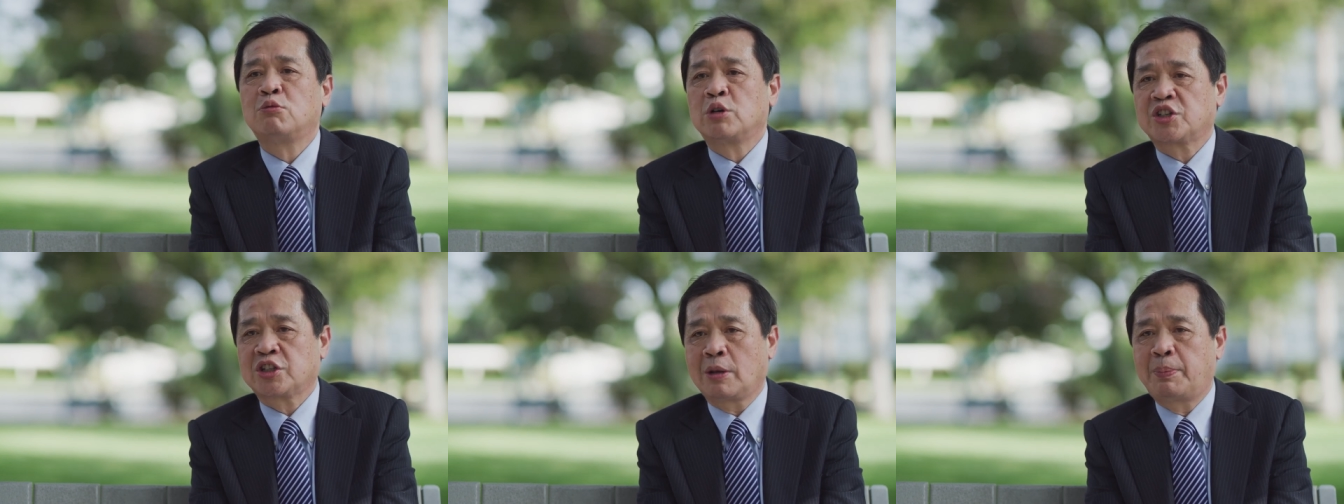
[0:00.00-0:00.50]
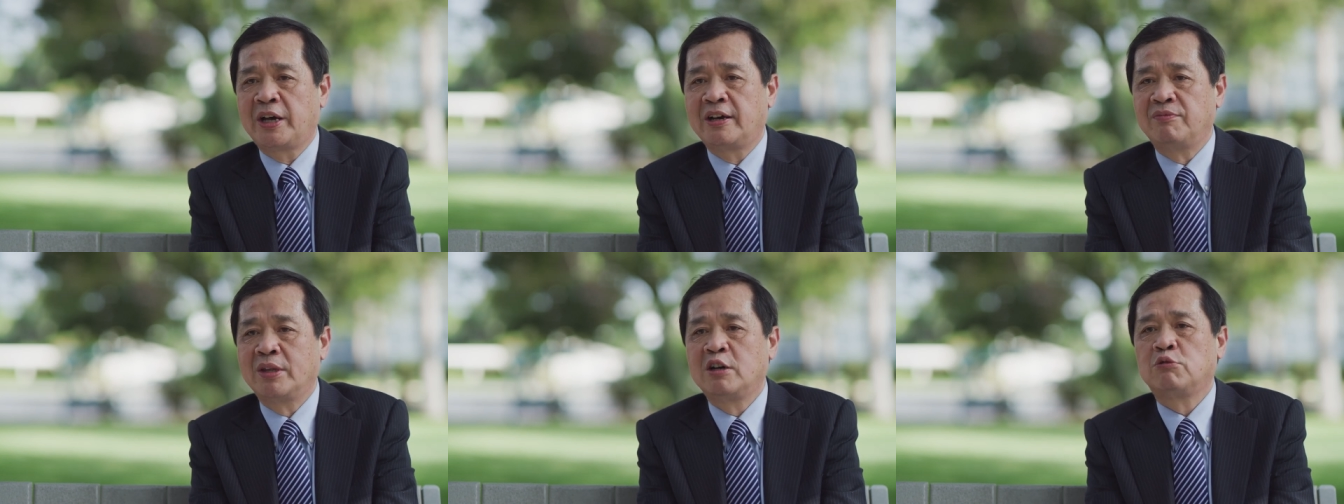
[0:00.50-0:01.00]
with the
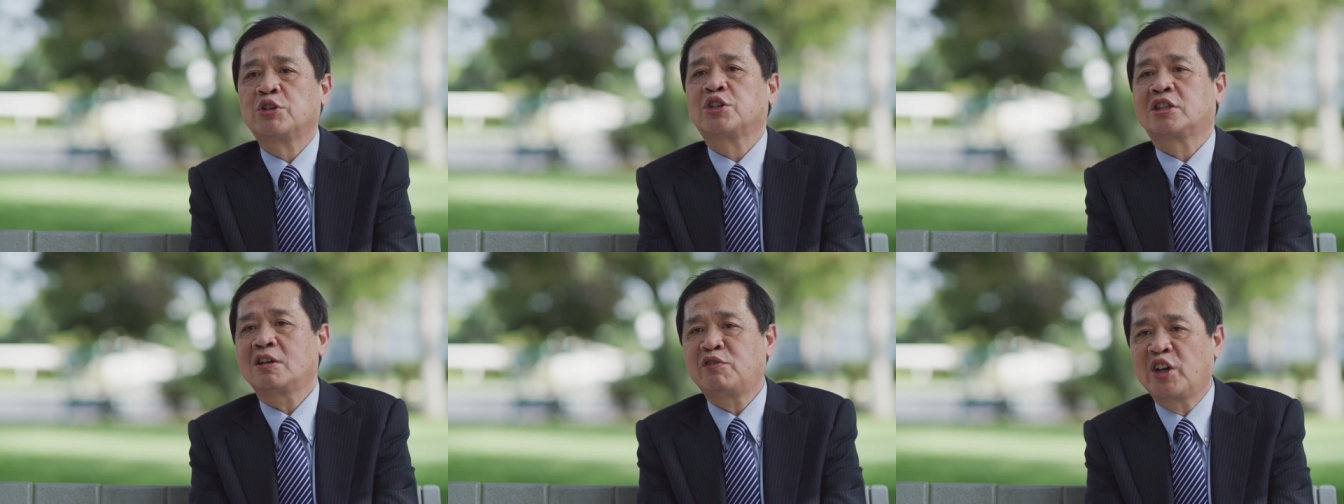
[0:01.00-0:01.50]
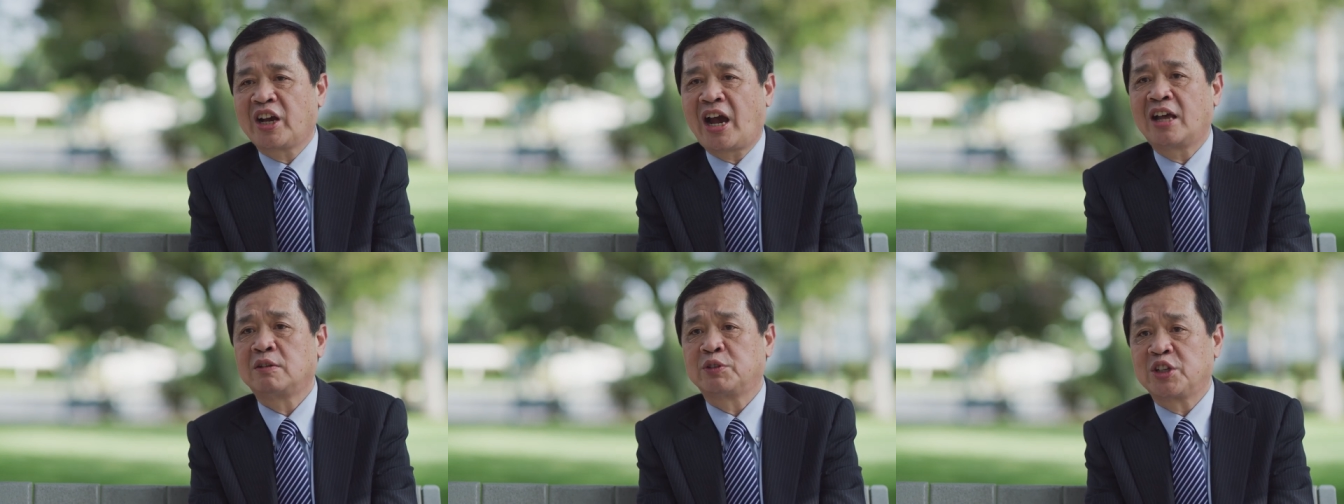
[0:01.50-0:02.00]
pain, with different
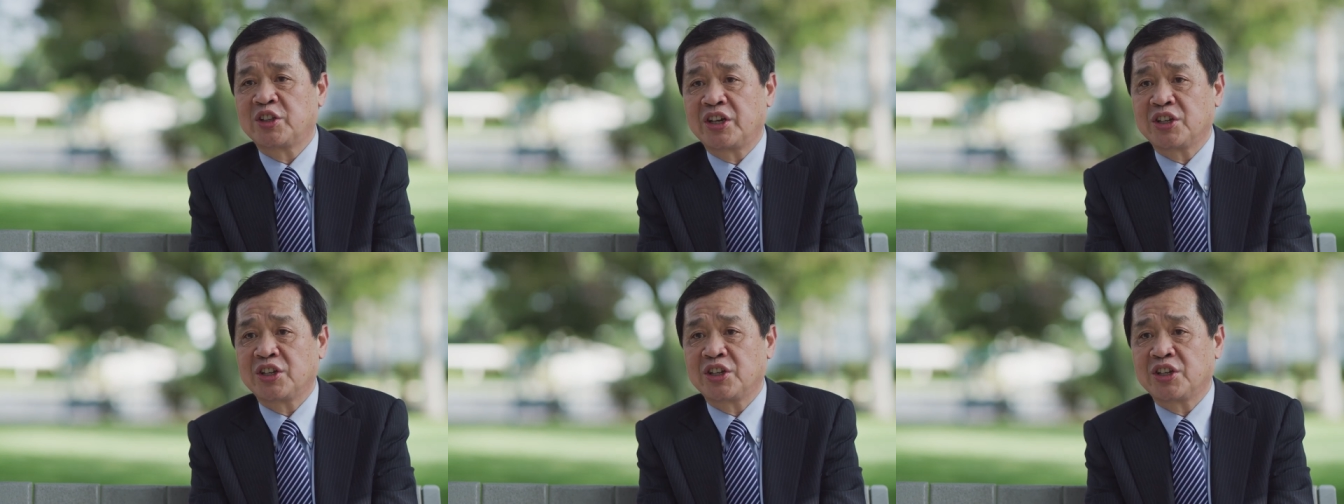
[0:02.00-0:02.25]
kind of